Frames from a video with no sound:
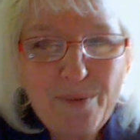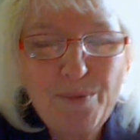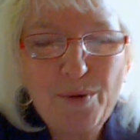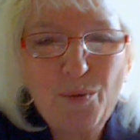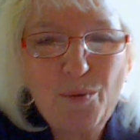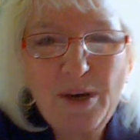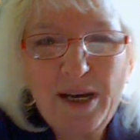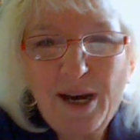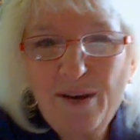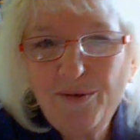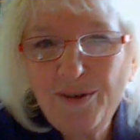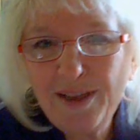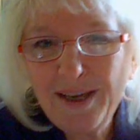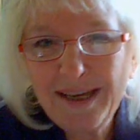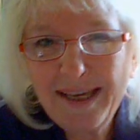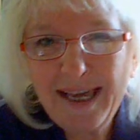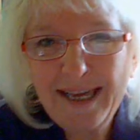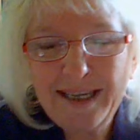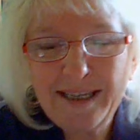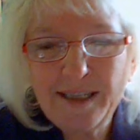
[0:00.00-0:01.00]
But whatever the
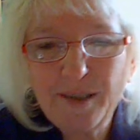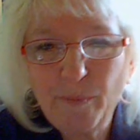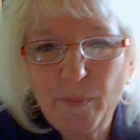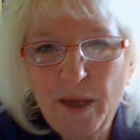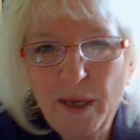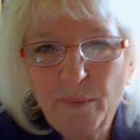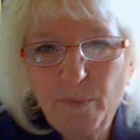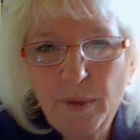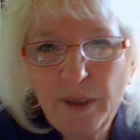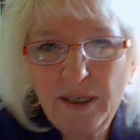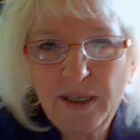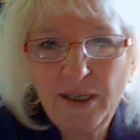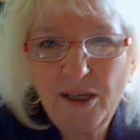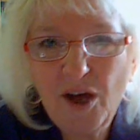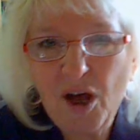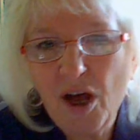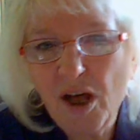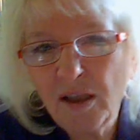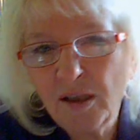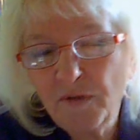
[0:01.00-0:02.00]
case may
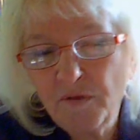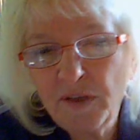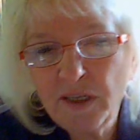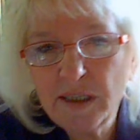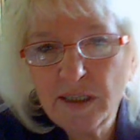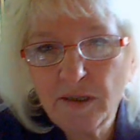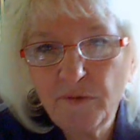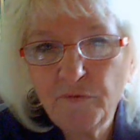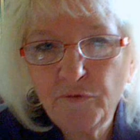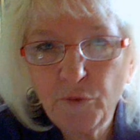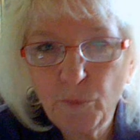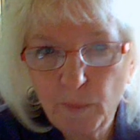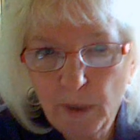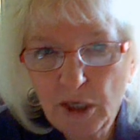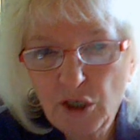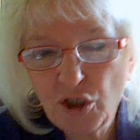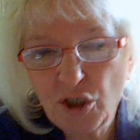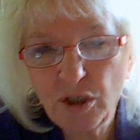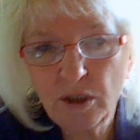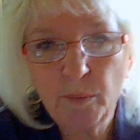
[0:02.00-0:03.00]
be, all of this
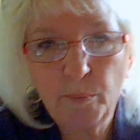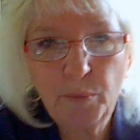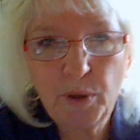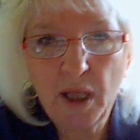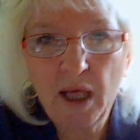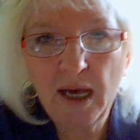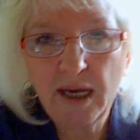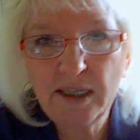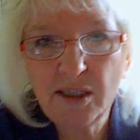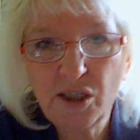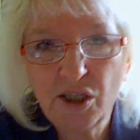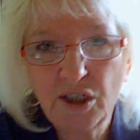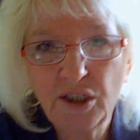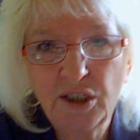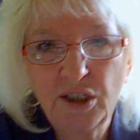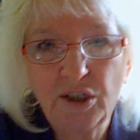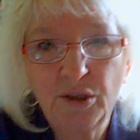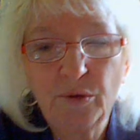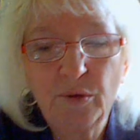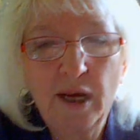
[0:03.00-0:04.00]
information applies to
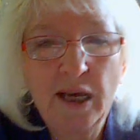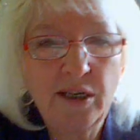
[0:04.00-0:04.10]
you,